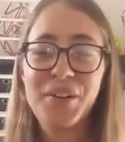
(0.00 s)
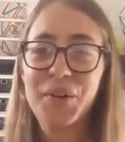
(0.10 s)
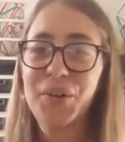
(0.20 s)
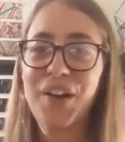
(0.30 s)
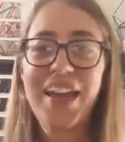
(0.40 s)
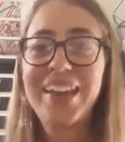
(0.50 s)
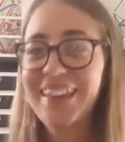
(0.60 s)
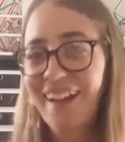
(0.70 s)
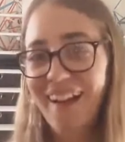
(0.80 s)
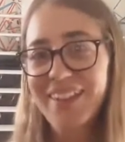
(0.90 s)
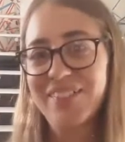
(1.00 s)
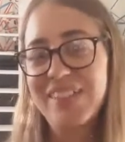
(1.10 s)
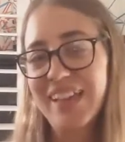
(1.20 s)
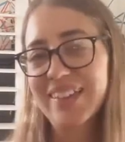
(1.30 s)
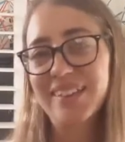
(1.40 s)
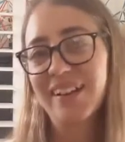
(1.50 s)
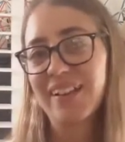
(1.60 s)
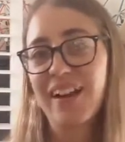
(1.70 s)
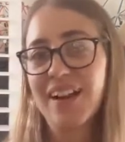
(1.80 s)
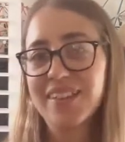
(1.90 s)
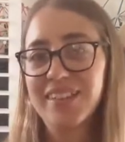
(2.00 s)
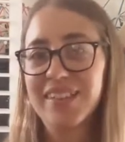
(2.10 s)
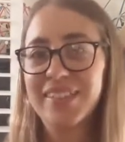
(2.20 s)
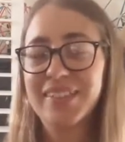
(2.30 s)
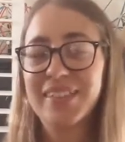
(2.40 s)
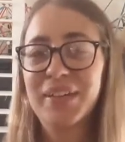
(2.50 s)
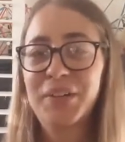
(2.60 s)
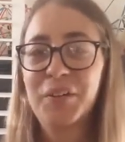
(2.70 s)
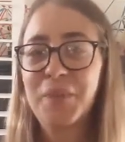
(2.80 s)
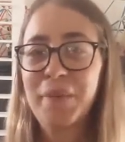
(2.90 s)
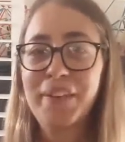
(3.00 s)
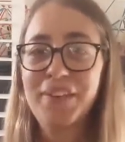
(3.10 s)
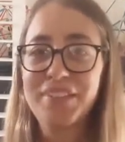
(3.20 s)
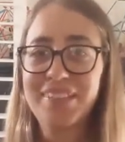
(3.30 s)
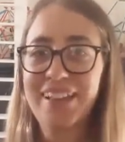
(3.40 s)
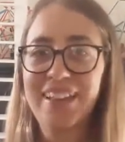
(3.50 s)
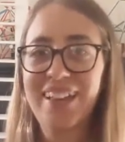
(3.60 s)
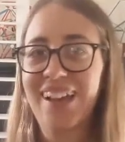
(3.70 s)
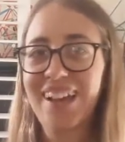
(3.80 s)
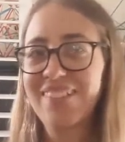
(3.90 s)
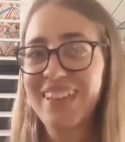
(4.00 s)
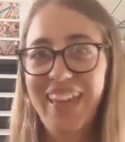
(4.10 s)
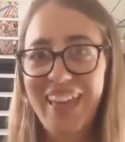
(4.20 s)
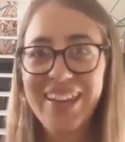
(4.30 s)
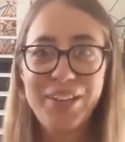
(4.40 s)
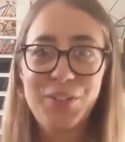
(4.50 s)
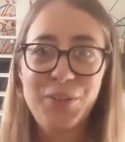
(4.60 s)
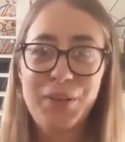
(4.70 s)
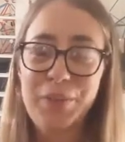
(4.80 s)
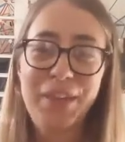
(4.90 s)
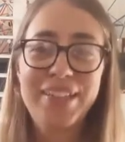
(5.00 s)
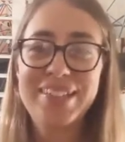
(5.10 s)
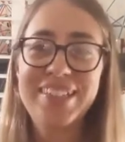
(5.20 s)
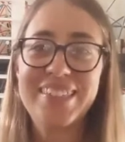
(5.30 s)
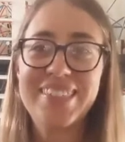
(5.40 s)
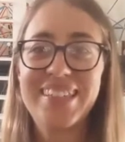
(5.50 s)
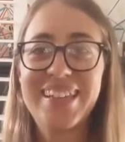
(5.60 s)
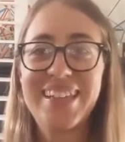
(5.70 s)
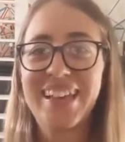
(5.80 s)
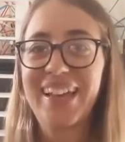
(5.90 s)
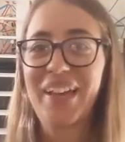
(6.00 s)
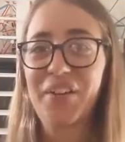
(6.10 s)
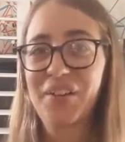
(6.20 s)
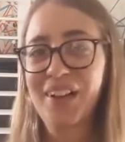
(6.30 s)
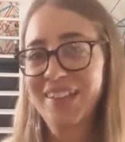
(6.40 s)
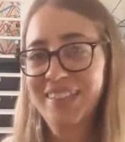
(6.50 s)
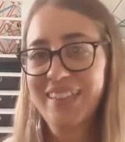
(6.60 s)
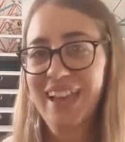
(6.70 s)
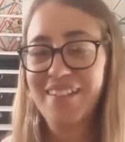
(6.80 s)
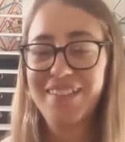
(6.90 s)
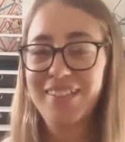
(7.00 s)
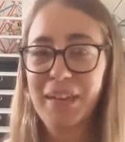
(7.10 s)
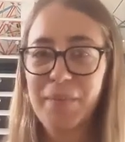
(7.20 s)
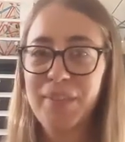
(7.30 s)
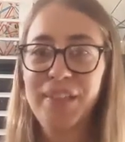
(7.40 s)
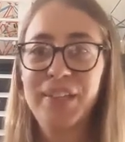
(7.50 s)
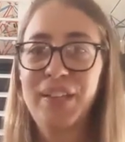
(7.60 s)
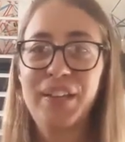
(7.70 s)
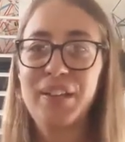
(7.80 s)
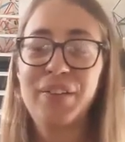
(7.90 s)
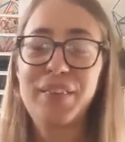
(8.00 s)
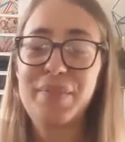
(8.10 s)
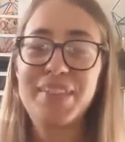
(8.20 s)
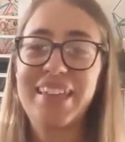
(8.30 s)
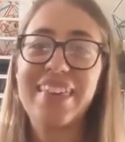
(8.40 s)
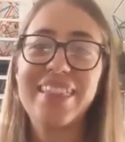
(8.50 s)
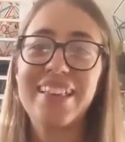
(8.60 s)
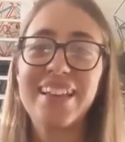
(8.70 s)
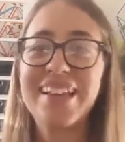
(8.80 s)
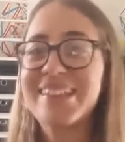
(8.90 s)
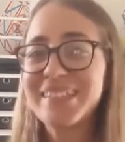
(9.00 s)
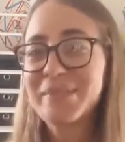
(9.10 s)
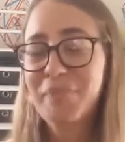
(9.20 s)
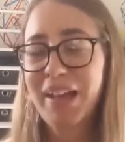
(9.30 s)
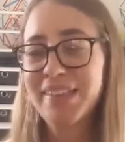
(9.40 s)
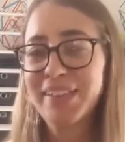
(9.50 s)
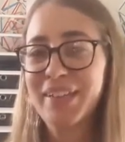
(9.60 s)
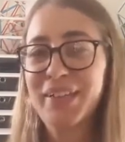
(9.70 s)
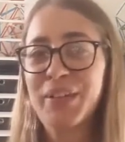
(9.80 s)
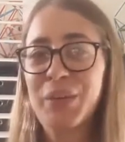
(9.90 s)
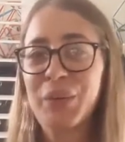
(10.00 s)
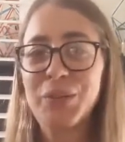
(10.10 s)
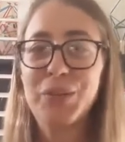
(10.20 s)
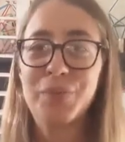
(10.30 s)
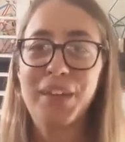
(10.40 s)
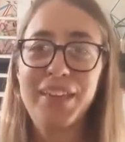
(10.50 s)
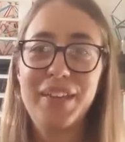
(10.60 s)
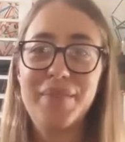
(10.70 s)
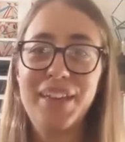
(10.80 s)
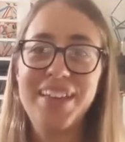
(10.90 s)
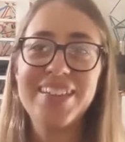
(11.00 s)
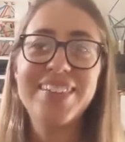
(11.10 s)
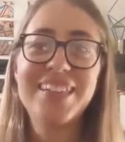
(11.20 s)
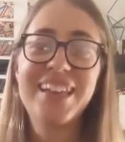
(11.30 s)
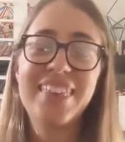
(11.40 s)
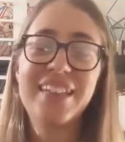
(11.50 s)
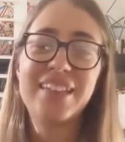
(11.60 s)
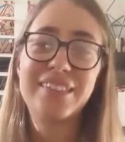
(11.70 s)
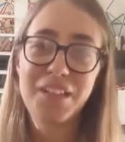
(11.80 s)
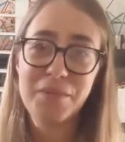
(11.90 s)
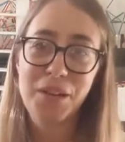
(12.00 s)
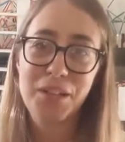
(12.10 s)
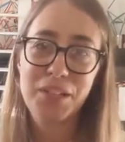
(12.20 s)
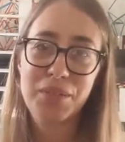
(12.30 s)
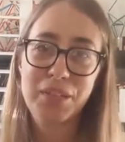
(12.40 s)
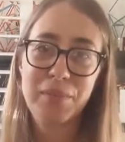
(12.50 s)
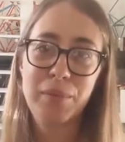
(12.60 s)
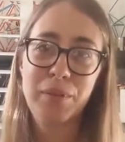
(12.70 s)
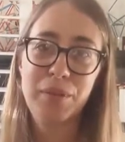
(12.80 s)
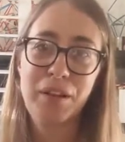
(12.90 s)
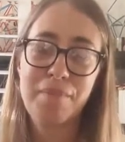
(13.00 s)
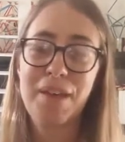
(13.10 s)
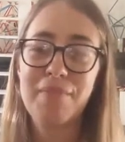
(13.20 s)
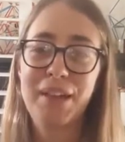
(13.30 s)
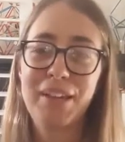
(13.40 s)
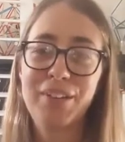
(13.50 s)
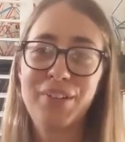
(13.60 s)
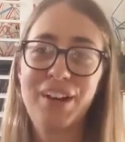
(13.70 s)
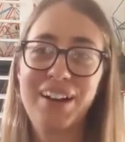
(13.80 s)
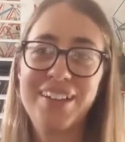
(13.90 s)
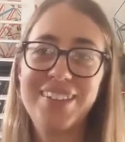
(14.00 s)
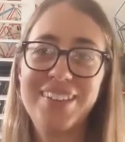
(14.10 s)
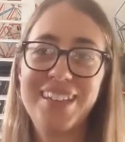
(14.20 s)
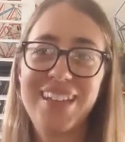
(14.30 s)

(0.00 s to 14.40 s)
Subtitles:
or any kind of textile artist, or maybe you just like colouring in and drawing pictures or cutting out shapes and gluing them together. Like, it doesn't matter what your medium is. There's so much to explore in mathematical art,